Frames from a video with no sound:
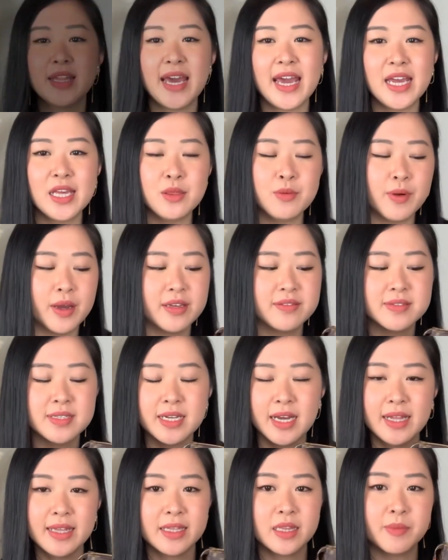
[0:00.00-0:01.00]
8th way of
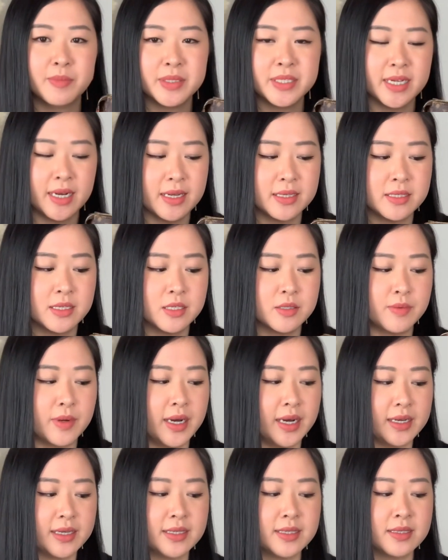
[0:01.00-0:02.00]
styling the pochette
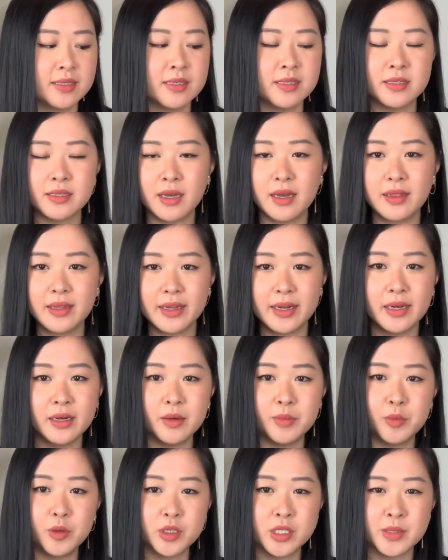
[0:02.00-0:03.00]
accessoire is to style it in a
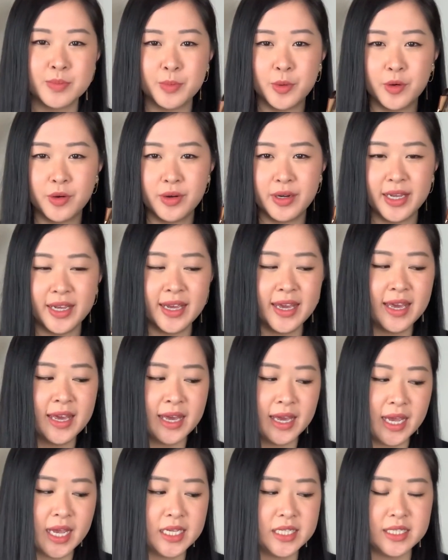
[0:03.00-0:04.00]
more sporty,
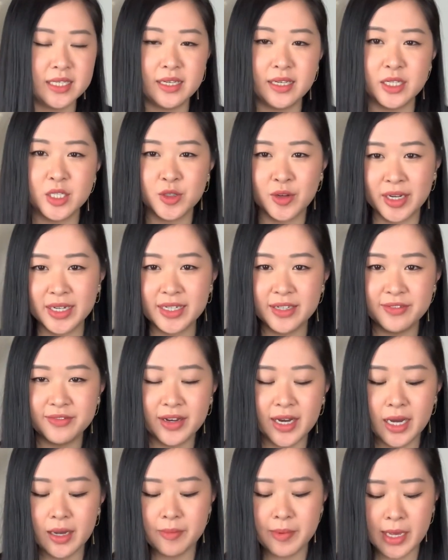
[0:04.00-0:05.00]
edgy, trendy
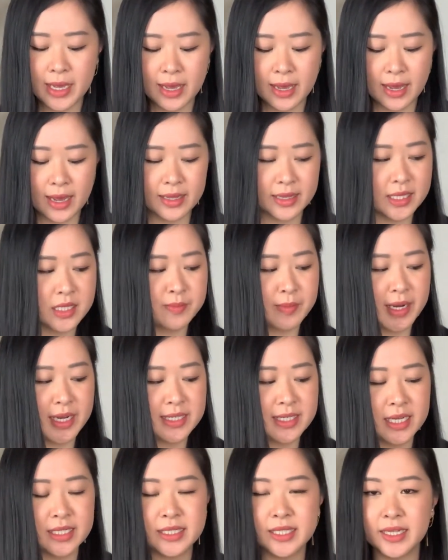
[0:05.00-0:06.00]
vibe, and that's by
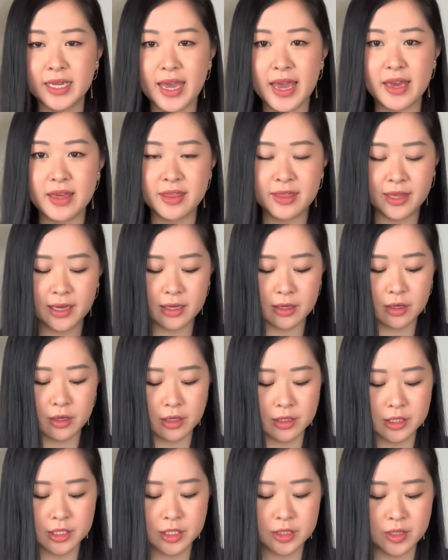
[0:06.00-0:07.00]
attaching a thick
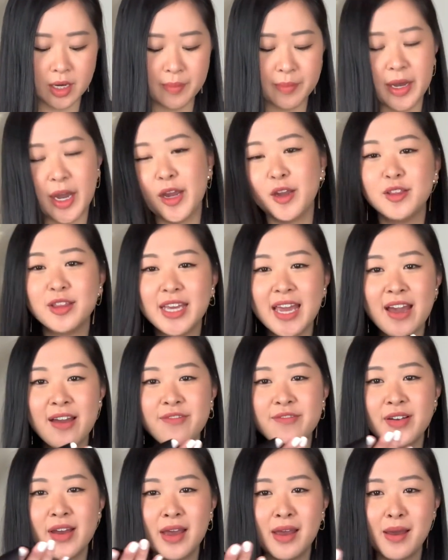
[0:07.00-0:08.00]
cotton strap. I only
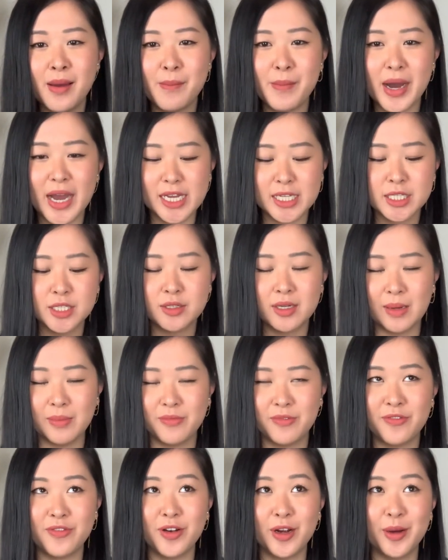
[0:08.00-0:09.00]
have my strap
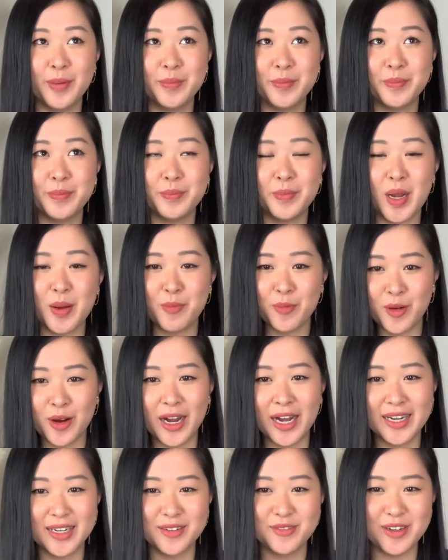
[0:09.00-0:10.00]
from my
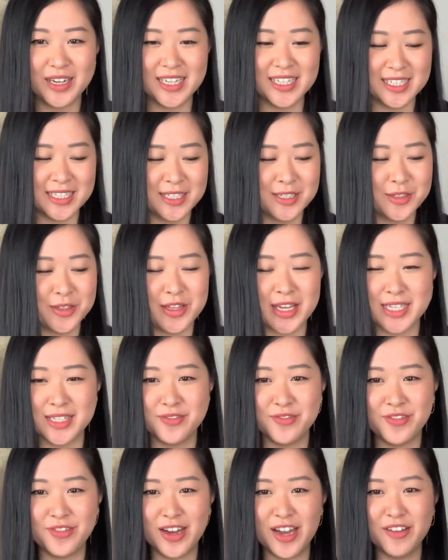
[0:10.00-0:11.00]
Prada re-edition
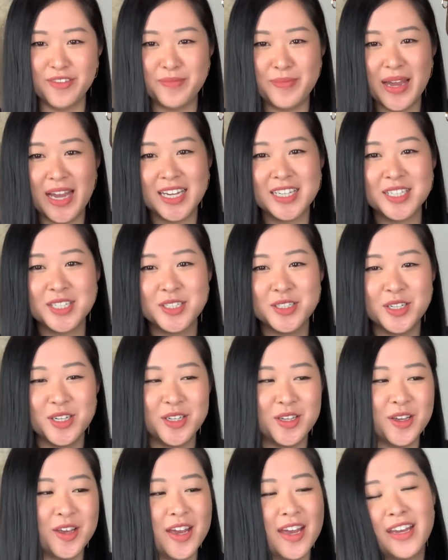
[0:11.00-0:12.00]
2005 bag to show
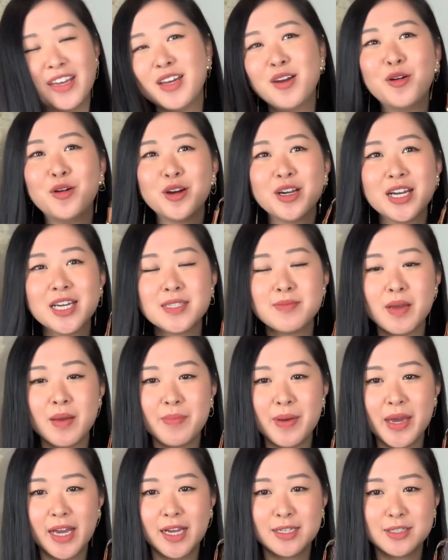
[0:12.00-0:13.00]
you. Organize My
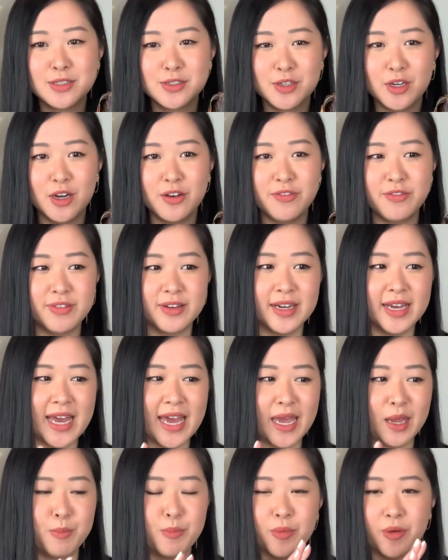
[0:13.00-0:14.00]
Bag do offer
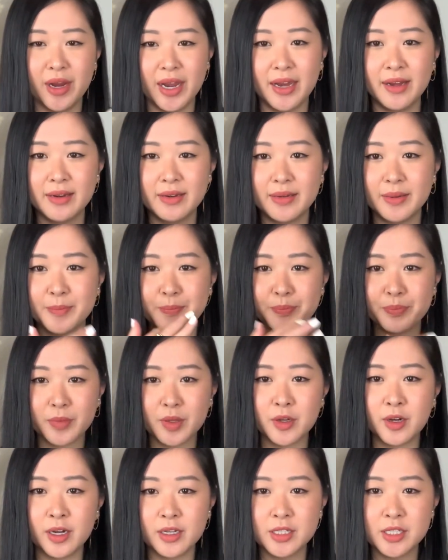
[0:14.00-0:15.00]
a brown
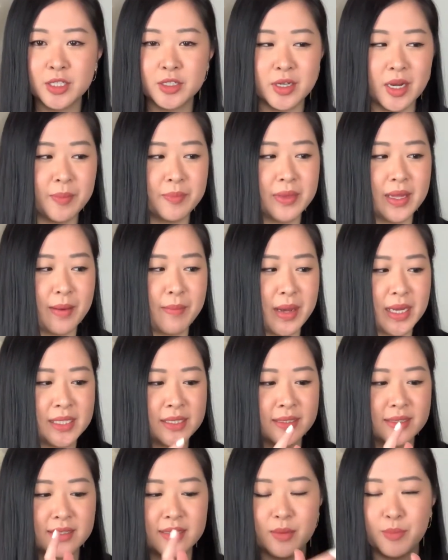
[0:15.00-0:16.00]
cotton strap that
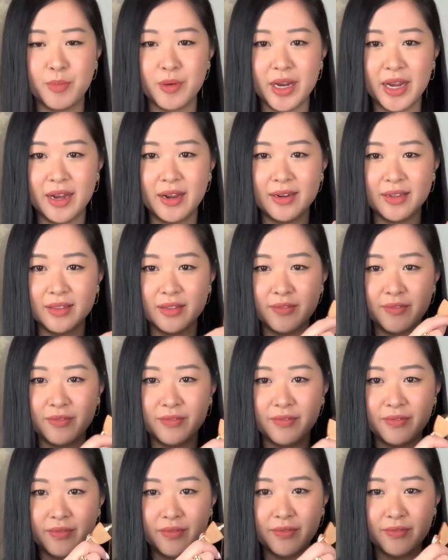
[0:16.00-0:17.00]
matches the brown and the
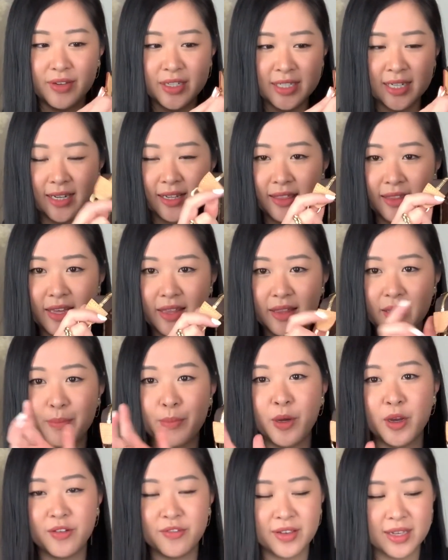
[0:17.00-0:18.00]
vachetta leather
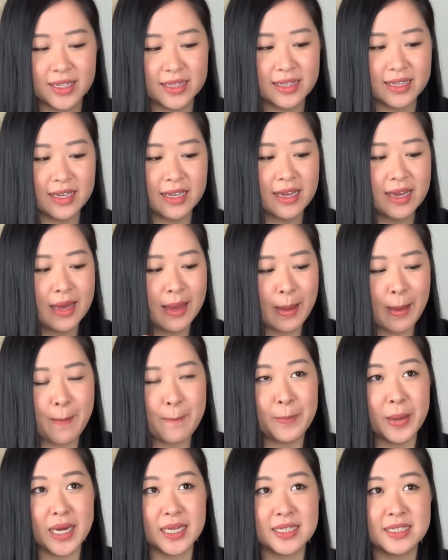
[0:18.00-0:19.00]
perfectly,
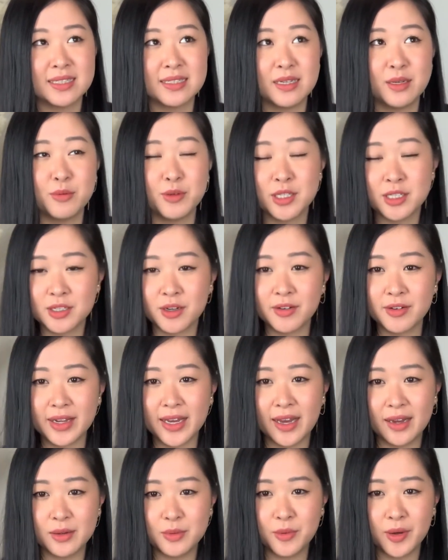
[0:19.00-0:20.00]
but it was sold
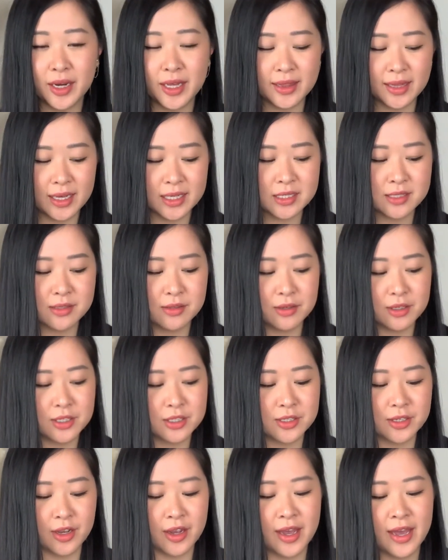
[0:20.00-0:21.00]
out when I last looked.
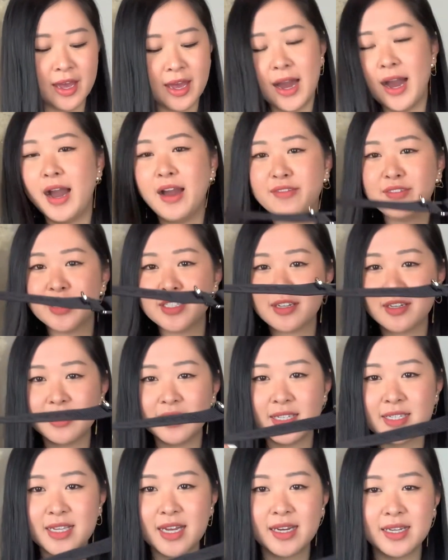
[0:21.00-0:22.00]
So I've just got
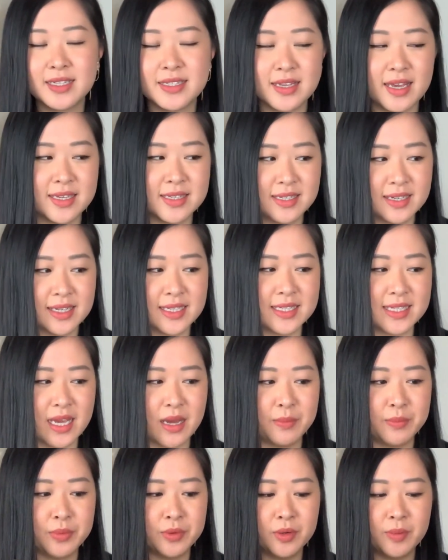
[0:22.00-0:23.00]
this as an
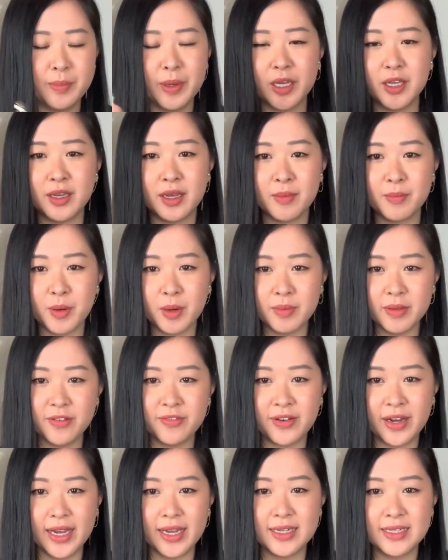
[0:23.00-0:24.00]
example, but you can probably
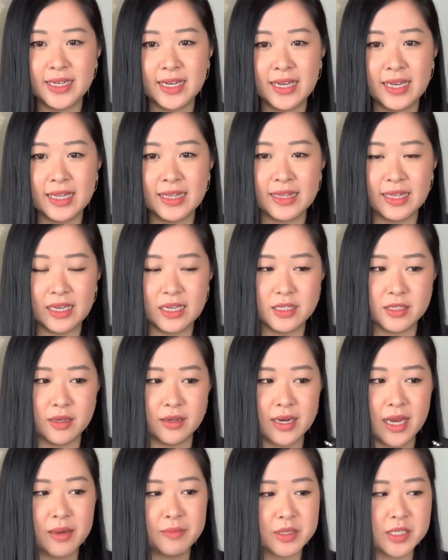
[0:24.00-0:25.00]
find these
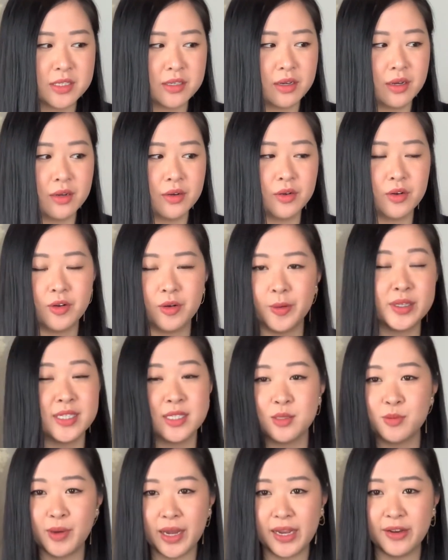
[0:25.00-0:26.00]
on Amazon, or
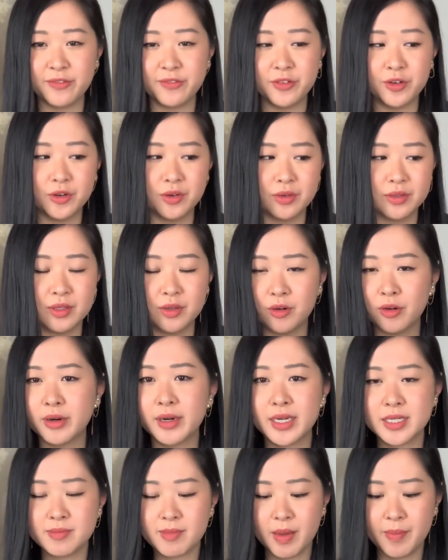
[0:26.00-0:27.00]
just wait for the
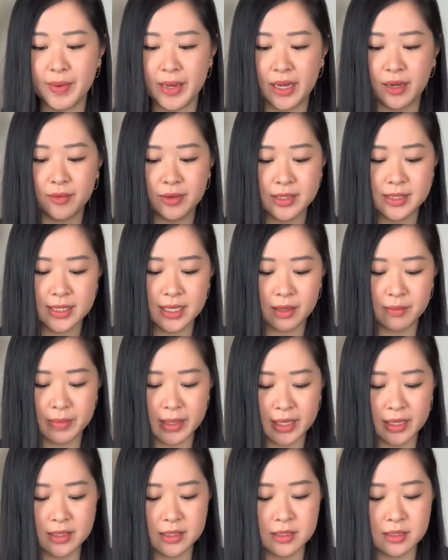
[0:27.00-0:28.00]
Organize My Bag one to come
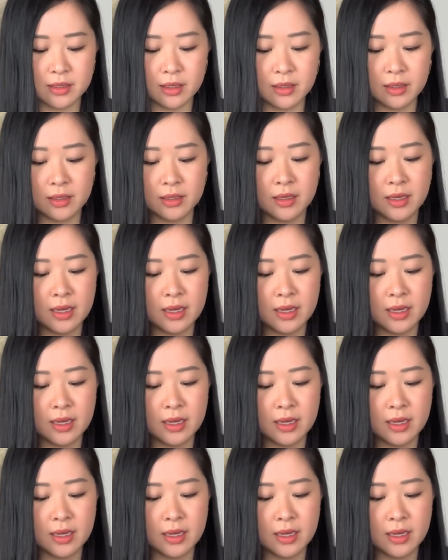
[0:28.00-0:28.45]
back in stock.